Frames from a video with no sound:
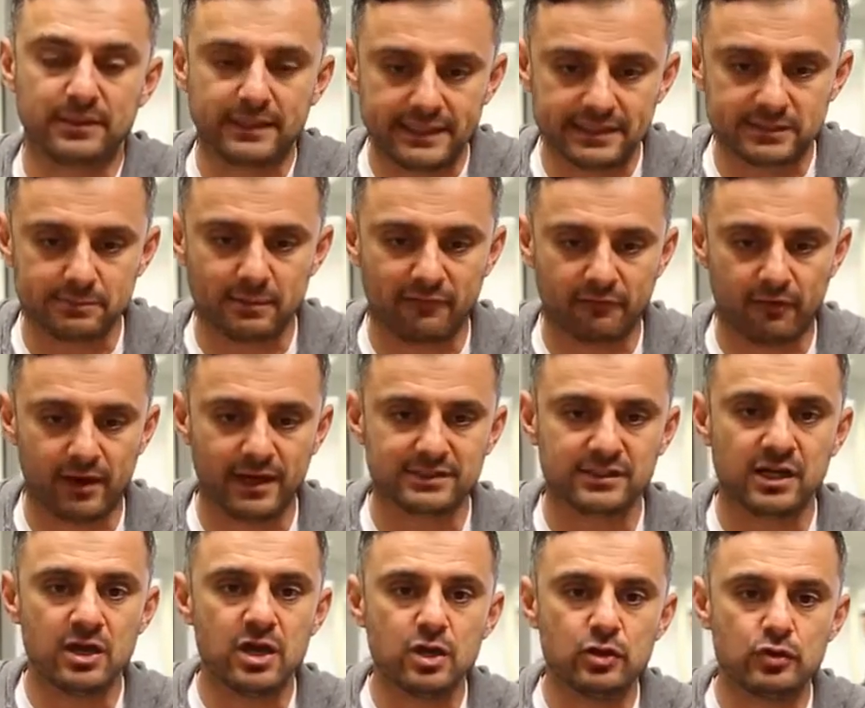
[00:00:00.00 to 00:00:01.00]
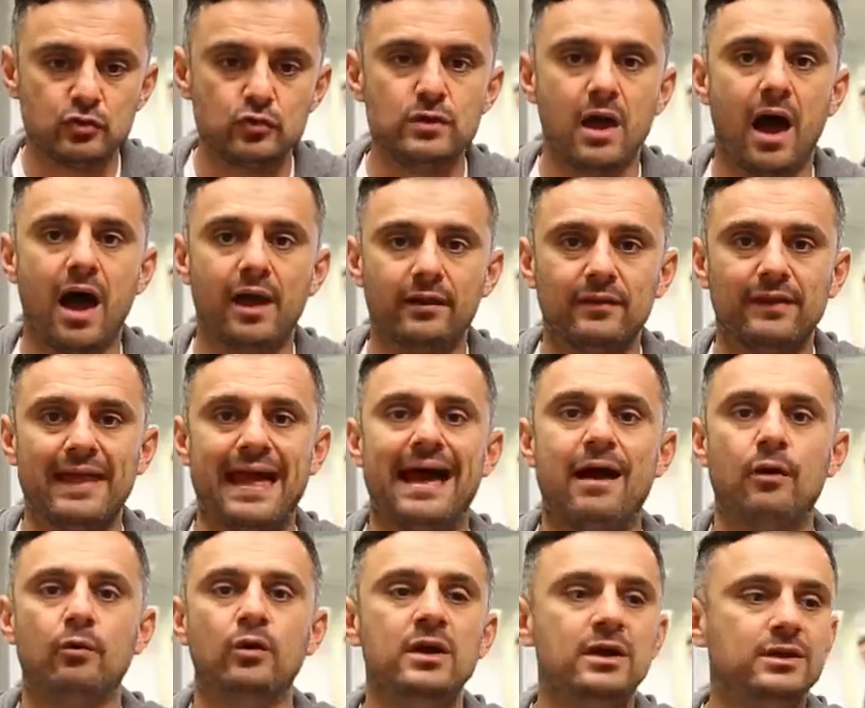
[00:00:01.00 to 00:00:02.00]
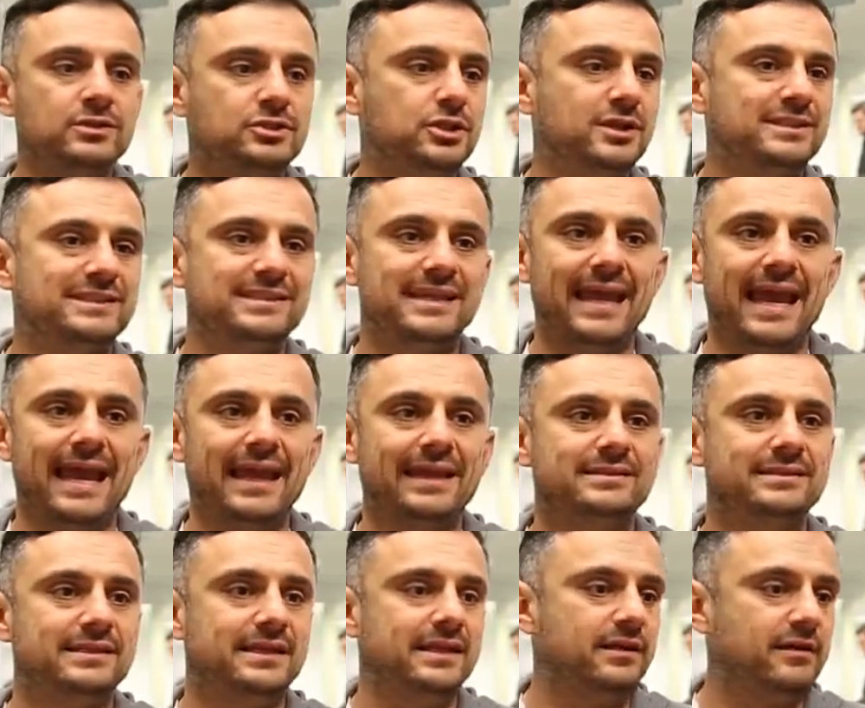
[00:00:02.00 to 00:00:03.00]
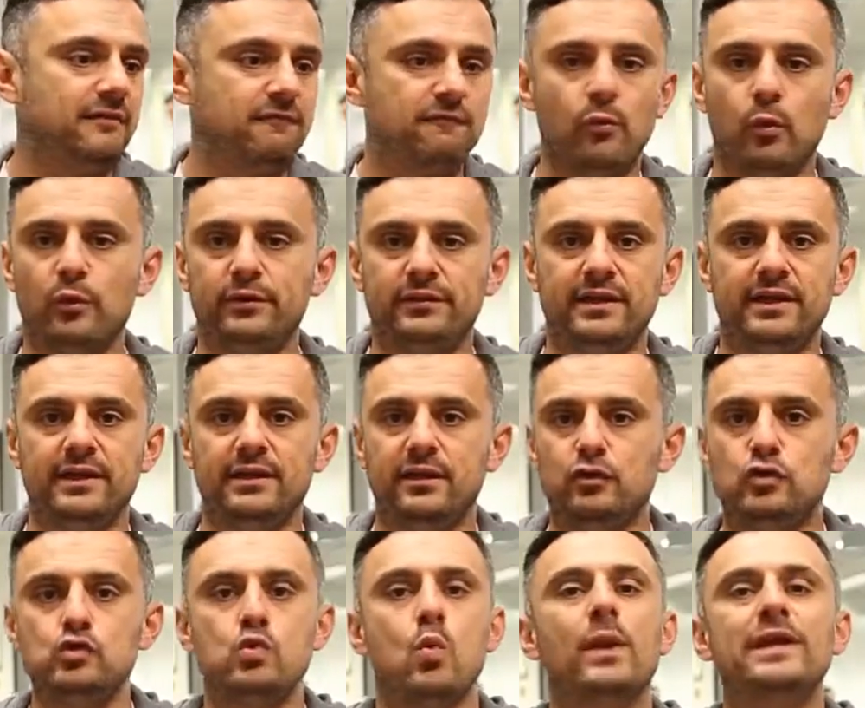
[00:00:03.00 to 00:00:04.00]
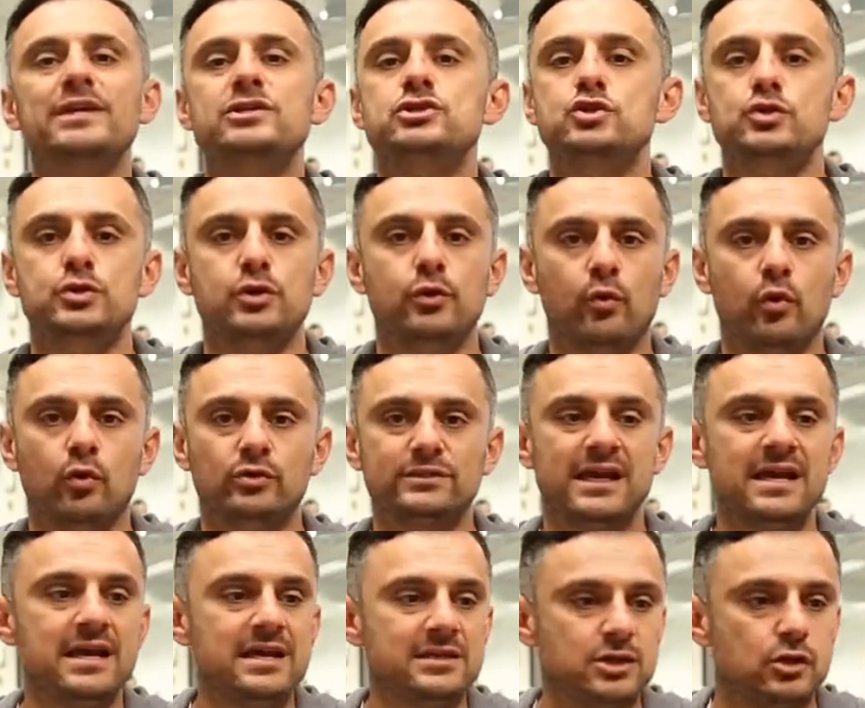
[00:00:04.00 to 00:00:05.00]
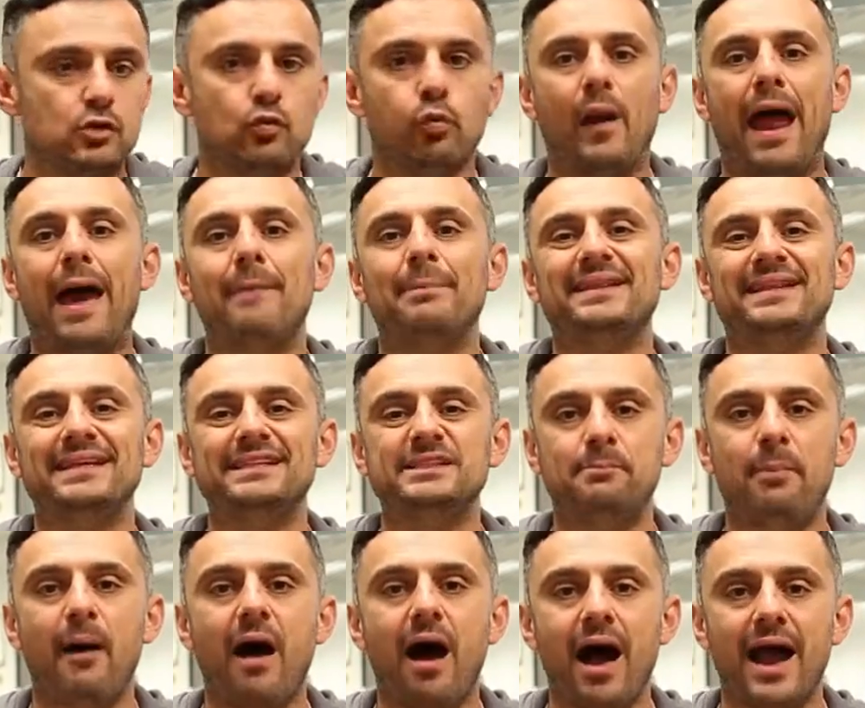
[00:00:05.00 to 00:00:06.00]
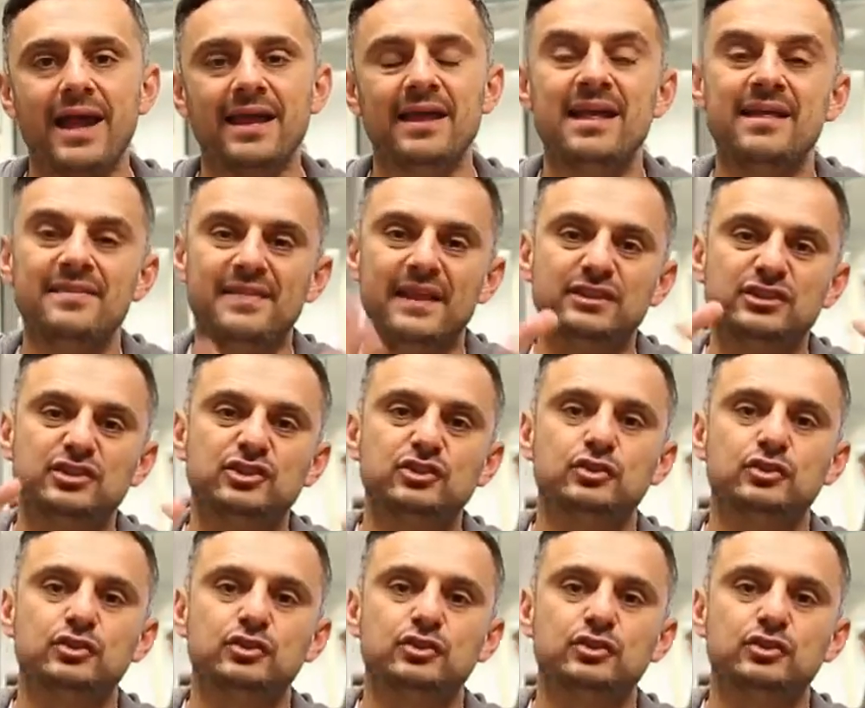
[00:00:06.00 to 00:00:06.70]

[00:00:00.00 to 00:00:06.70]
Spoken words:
Please, my friends, do not allow just the 18 and 14 and 22-year-olds to grab at this pie that is